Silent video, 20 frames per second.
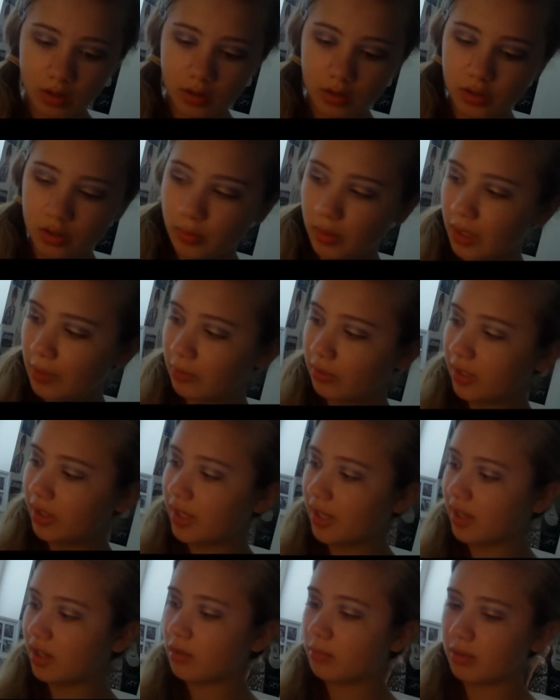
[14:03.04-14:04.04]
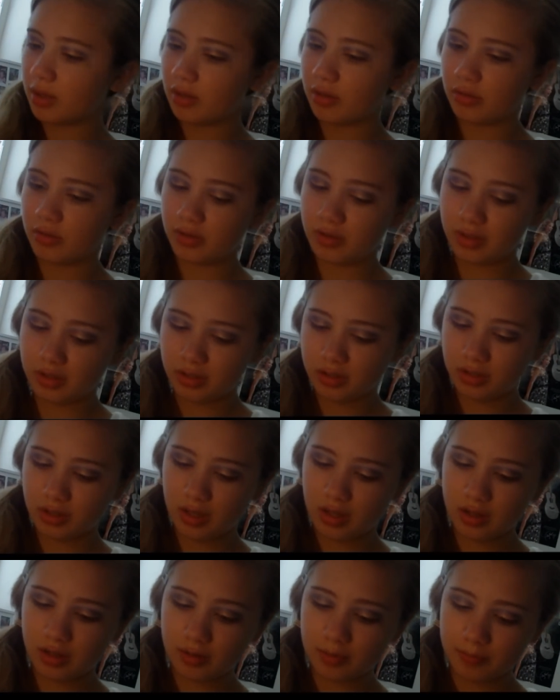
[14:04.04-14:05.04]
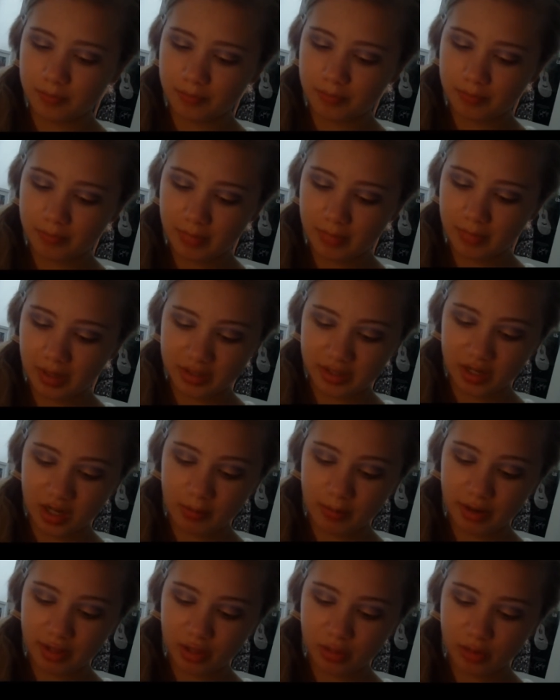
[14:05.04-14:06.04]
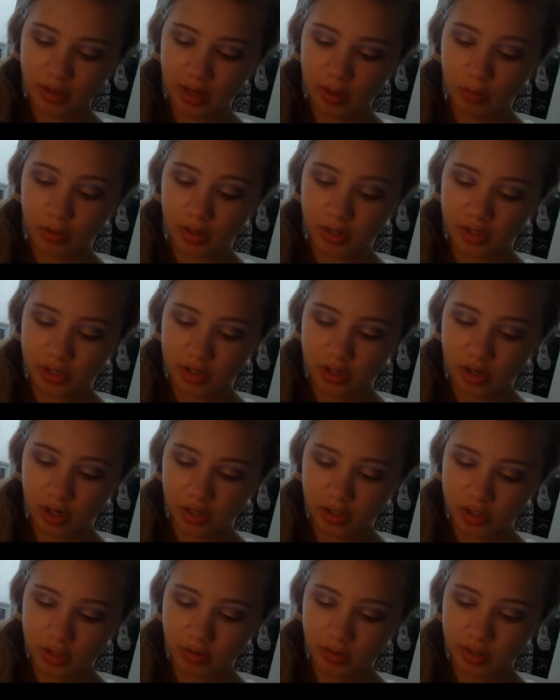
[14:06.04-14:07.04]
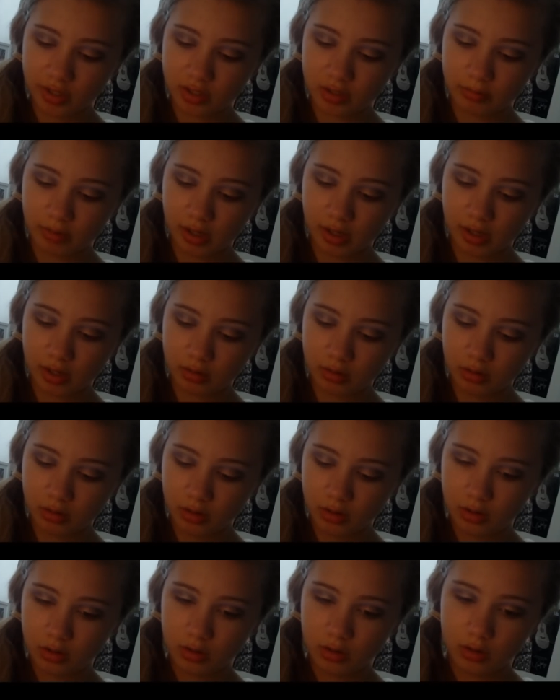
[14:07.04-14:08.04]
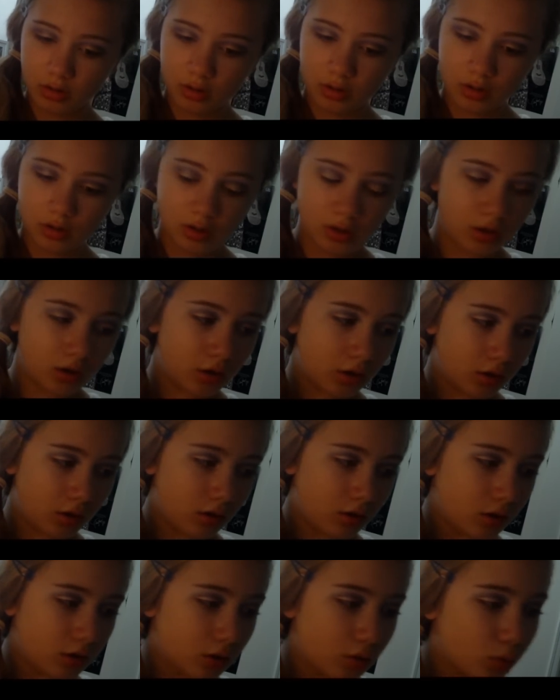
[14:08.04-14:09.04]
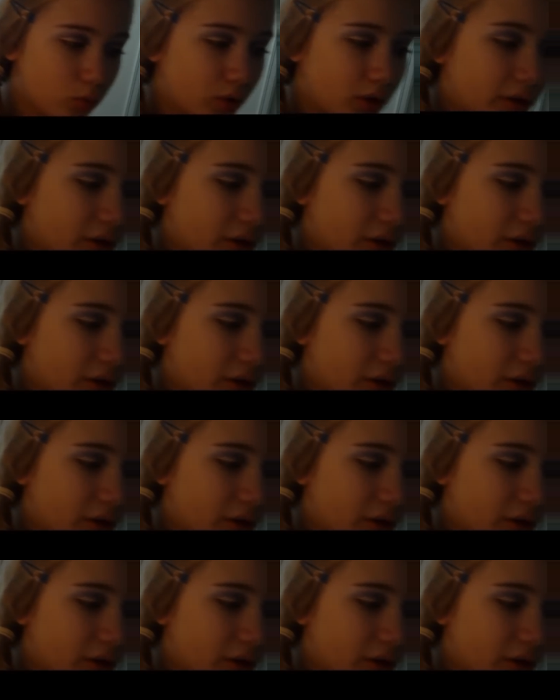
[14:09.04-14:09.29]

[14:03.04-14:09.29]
So what I really like about this mascara, by the way, I wanted to talk to you guys about it real